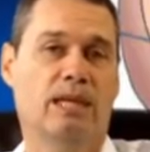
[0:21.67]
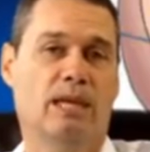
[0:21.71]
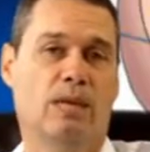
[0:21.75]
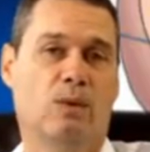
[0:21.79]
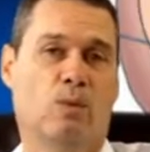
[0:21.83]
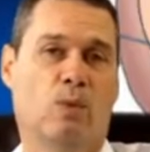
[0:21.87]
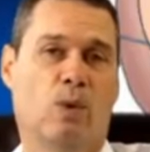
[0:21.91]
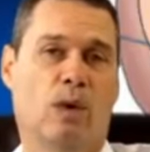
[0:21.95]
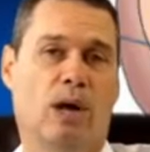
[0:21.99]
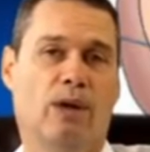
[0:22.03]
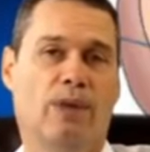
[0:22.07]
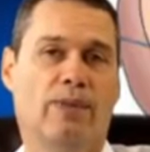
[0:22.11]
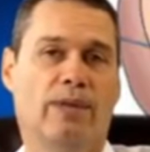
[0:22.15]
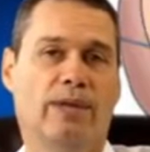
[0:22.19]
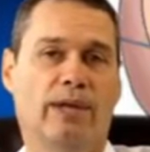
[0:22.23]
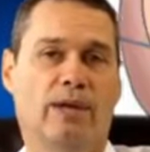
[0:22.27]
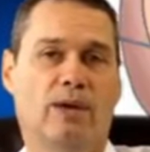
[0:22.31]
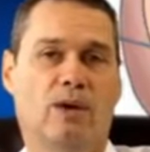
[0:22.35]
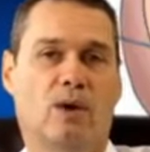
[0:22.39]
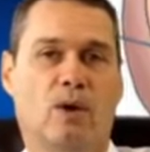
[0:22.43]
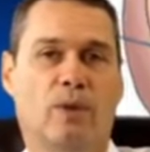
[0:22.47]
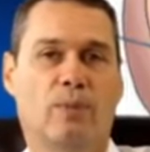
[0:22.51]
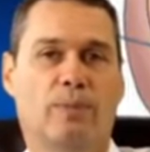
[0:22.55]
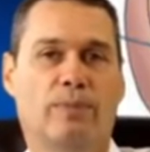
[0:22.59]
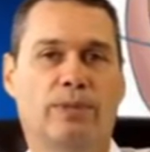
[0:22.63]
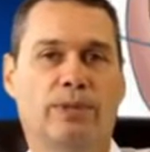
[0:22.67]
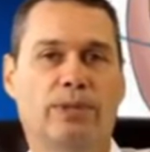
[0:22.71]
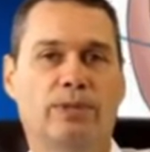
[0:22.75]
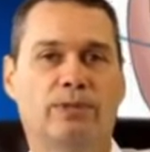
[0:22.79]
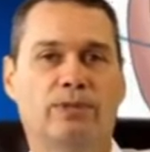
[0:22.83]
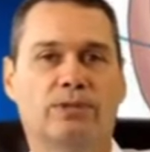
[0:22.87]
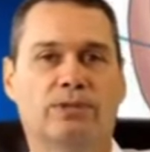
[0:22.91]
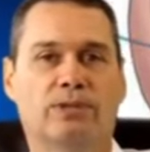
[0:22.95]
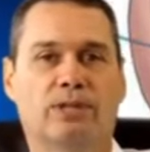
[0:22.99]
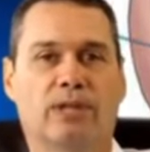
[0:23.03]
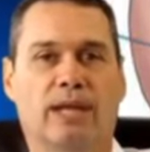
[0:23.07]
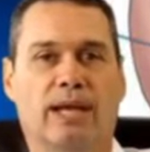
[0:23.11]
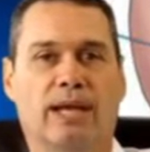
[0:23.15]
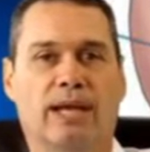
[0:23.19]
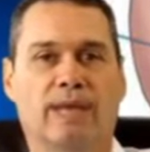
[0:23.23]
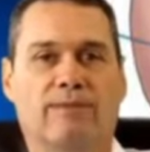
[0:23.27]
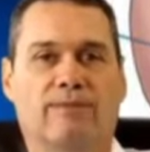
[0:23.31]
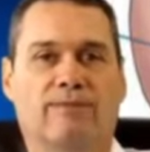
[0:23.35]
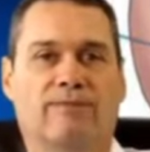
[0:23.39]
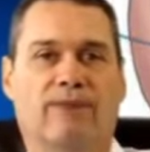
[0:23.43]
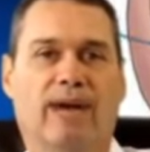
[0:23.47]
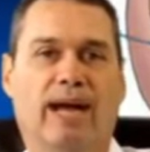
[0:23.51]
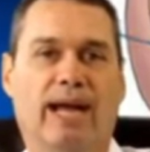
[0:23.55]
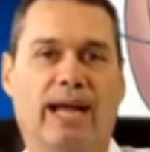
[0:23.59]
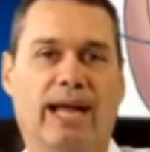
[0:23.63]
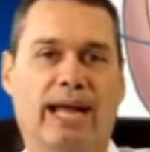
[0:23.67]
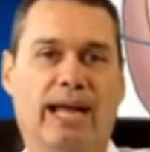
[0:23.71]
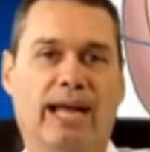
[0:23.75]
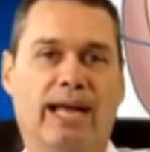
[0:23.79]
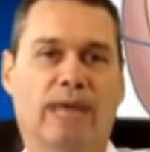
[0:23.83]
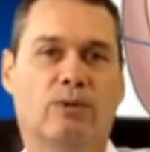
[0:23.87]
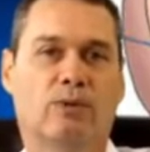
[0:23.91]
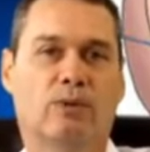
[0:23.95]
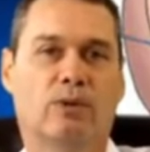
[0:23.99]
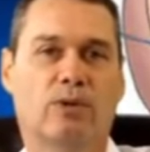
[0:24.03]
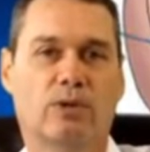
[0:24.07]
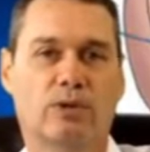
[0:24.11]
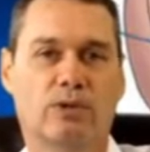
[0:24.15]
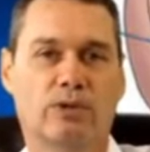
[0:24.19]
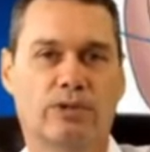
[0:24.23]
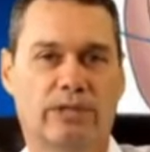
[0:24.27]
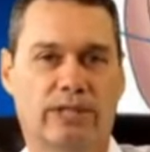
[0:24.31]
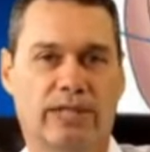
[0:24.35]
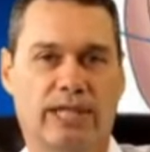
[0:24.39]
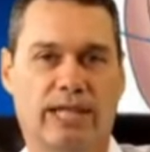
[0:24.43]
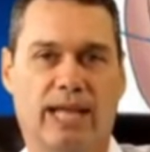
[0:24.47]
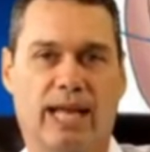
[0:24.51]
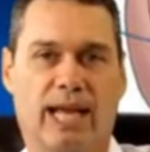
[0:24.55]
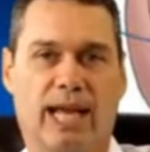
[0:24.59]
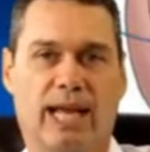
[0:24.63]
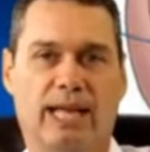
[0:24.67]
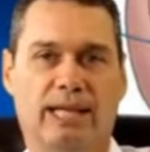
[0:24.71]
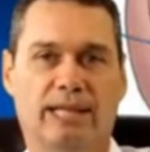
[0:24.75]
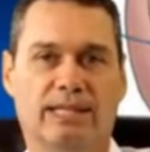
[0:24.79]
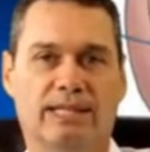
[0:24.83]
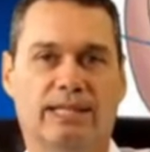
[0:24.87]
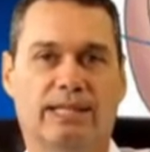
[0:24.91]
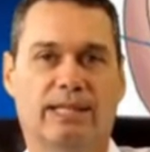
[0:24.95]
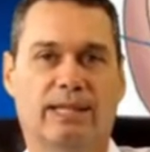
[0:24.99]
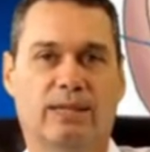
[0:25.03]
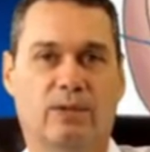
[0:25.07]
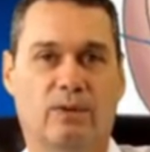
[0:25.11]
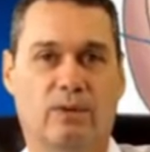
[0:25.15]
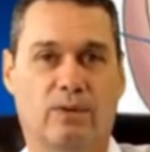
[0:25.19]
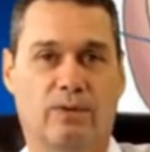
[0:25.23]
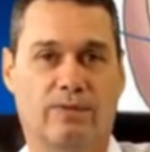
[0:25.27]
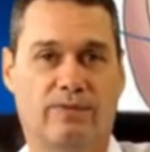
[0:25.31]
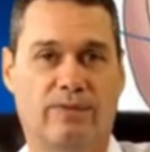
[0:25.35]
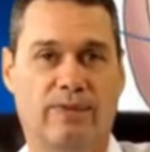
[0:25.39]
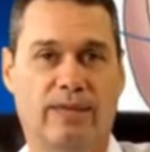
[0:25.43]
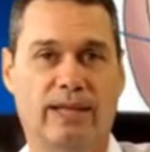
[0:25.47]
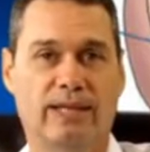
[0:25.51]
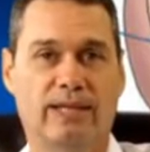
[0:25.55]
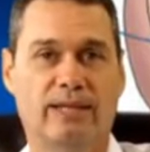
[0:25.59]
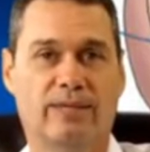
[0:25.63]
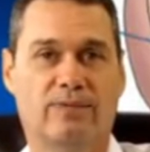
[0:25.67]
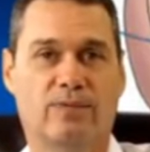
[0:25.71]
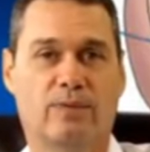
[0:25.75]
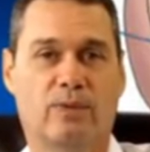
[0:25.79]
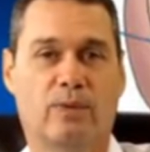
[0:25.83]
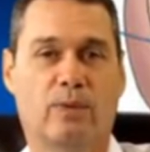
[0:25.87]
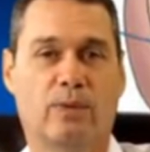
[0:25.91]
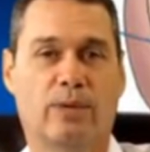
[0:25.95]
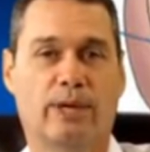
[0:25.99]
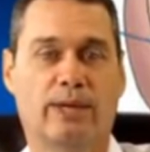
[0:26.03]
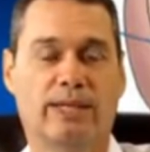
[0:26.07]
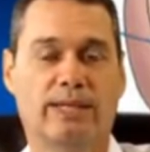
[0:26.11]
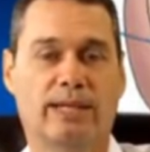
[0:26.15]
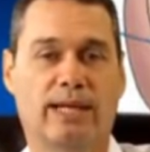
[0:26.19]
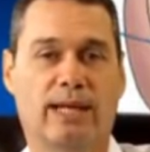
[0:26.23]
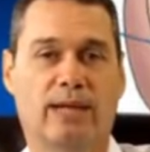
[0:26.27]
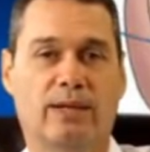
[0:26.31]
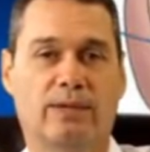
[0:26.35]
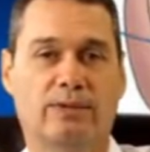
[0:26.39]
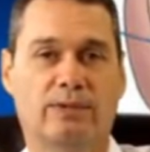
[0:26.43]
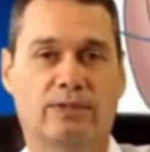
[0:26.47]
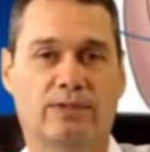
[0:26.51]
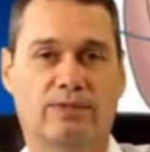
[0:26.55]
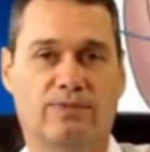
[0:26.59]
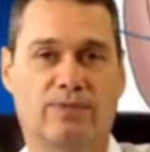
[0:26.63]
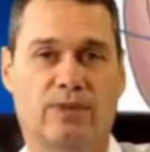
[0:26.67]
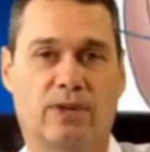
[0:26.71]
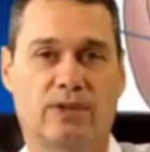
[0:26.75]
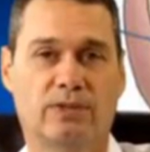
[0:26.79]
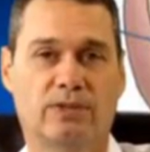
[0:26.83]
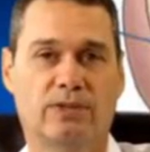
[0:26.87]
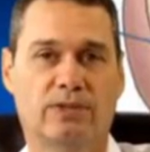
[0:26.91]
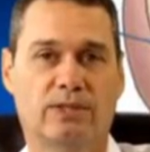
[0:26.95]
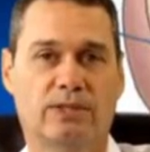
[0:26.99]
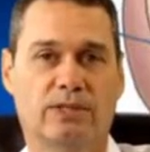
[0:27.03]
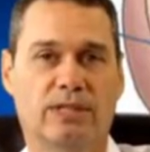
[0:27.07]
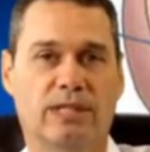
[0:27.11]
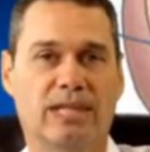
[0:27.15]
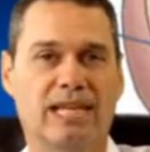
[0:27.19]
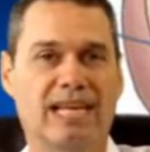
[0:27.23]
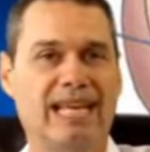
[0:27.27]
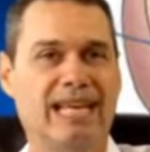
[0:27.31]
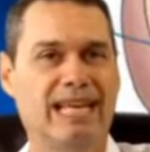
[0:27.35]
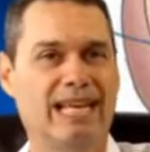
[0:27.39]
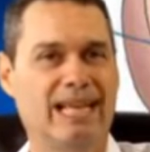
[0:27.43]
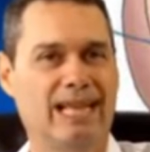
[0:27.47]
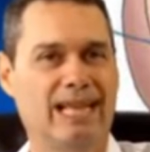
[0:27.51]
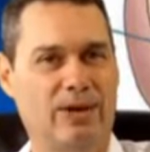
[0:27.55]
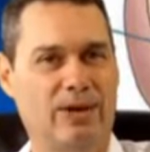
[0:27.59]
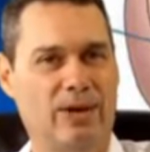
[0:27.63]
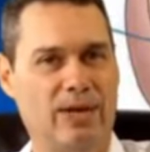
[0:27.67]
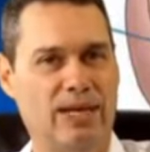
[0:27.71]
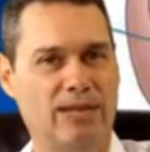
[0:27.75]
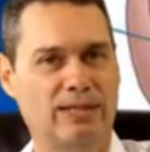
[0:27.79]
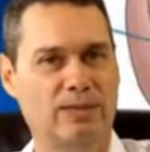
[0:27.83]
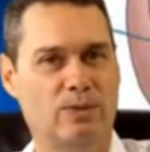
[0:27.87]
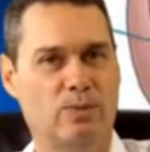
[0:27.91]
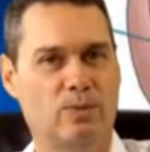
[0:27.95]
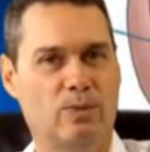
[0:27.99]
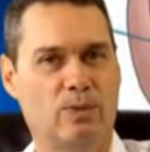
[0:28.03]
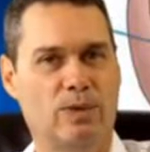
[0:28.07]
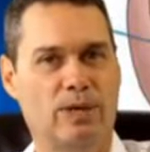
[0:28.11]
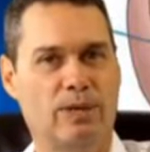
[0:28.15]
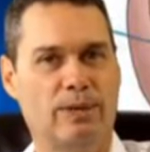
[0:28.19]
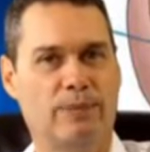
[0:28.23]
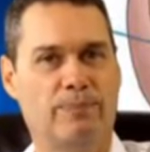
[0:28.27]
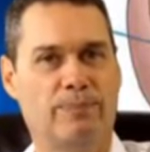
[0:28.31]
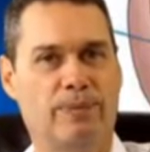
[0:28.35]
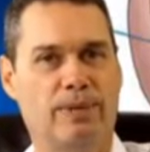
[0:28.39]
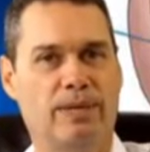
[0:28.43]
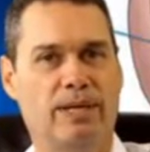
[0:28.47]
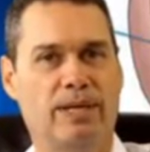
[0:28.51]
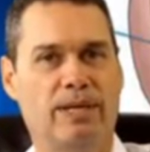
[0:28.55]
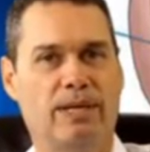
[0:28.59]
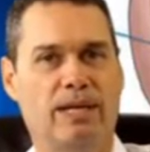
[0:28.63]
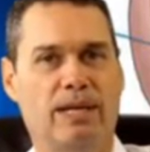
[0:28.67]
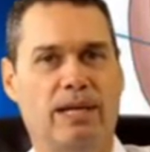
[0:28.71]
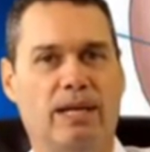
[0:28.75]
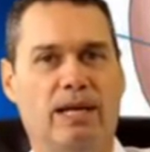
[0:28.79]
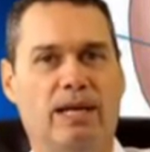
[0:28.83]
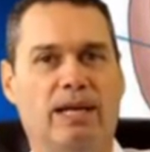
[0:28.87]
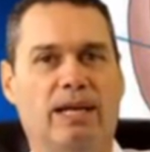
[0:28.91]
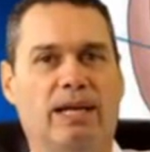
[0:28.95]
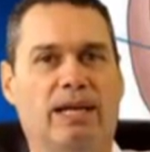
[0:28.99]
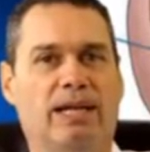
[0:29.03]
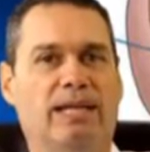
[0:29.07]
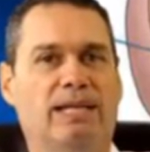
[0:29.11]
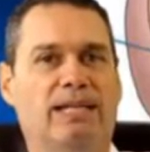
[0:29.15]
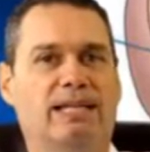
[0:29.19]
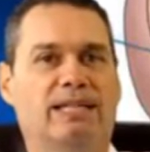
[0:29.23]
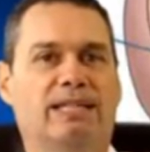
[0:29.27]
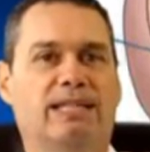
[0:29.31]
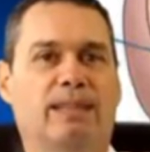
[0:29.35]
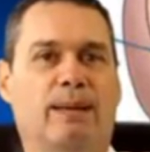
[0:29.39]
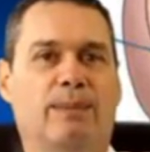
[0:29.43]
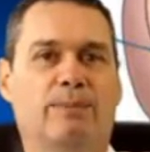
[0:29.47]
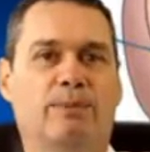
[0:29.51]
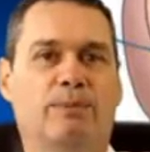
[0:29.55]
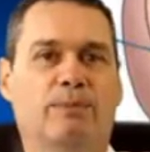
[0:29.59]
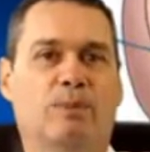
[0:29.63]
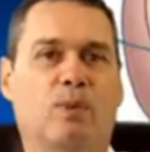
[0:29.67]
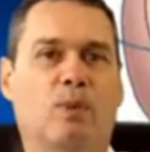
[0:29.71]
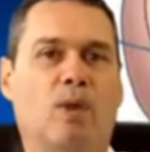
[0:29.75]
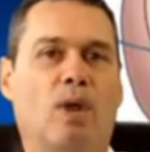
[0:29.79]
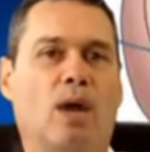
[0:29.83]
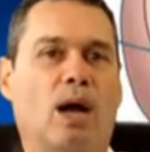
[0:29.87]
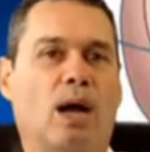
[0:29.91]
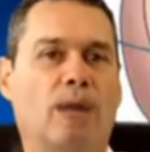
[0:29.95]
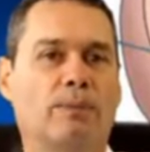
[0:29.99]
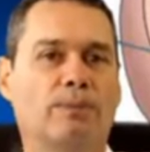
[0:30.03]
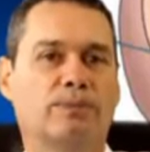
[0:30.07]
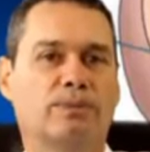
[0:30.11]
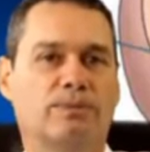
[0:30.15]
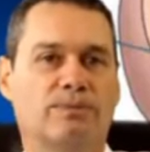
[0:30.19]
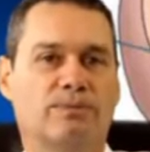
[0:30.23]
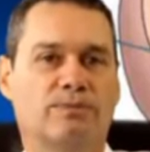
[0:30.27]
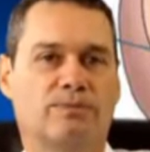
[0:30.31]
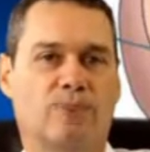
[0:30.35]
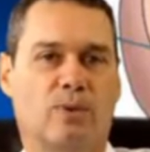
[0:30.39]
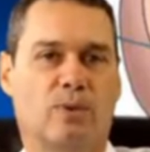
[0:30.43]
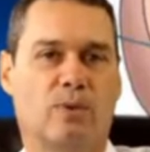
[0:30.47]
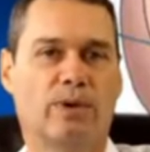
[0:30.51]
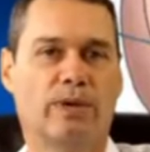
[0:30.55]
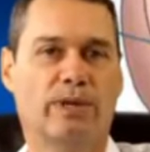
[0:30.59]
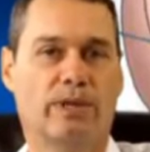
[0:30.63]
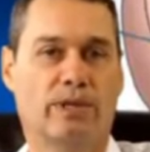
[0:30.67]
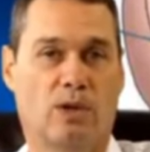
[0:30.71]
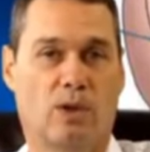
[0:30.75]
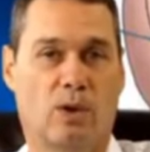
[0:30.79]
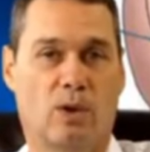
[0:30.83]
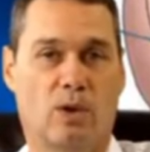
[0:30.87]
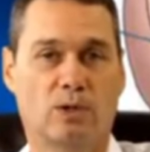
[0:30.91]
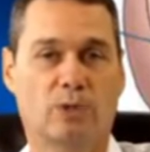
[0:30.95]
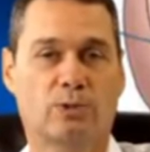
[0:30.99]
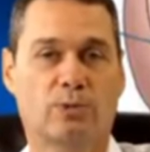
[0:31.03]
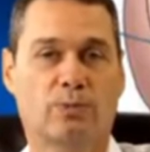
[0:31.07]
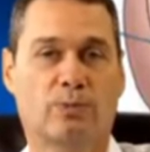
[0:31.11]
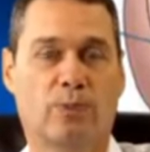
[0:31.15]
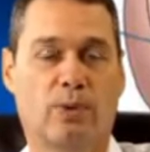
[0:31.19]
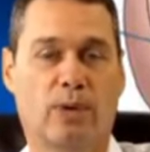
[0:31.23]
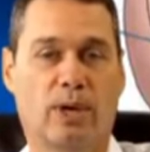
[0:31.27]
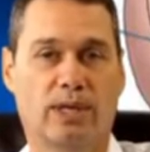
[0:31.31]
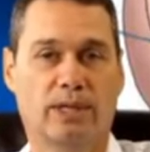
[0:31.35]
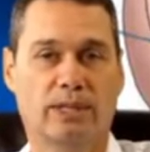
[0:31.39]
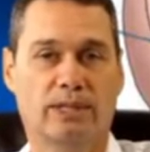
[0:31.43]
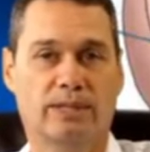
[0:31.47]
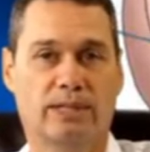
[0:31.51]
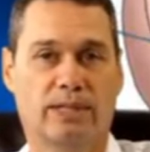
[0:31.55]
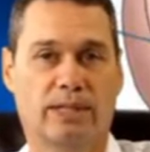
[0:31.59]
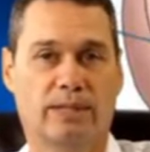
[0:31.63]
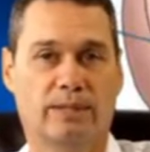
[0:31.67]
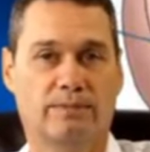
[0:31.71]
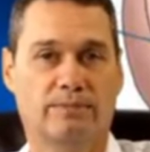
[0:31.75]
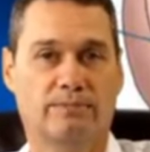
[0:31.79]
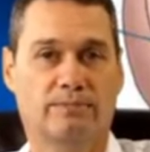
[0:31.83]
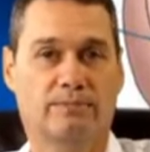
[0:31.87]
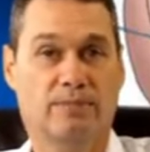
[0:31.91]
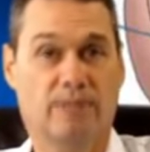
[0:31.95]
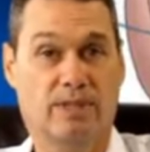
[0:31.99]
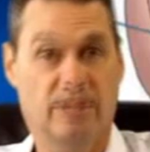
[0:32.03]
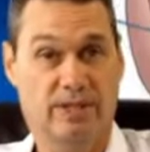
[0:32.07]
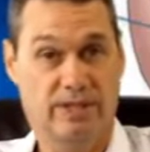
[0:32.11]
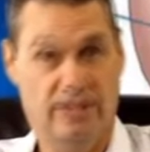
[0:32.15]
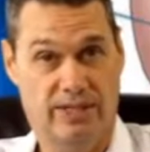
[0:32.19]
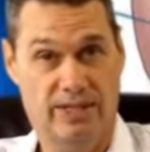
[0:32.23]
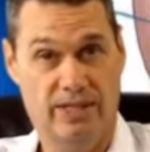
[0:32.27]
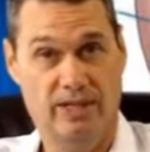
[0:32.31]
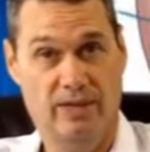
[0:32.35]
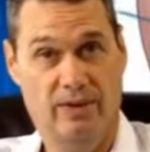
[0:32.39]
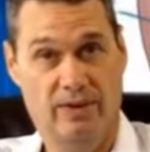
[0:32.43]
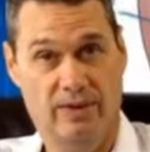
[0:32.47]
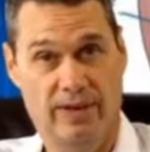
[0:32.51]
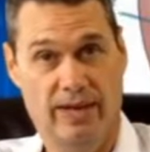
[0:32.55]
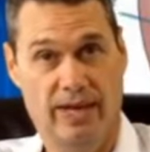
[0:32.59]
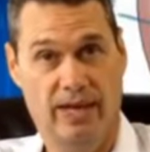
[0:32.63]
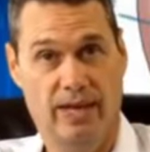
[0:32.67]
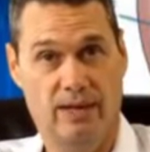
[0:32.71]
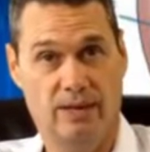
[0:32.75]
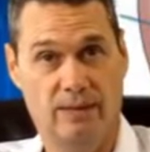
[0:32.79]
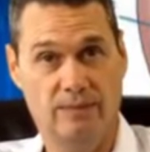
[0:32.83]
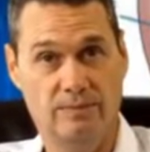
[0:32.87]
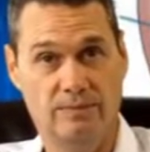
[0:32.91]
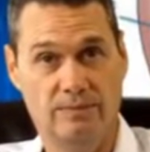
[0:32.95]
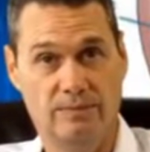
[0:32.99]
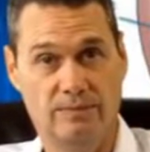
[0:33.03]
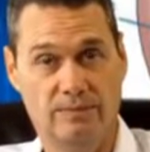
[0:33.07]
And while there are pills like Viagra or Cialis that are effective for erectile dysfunction, there hasn't really been an acceptable option for an enlarged prostate until now.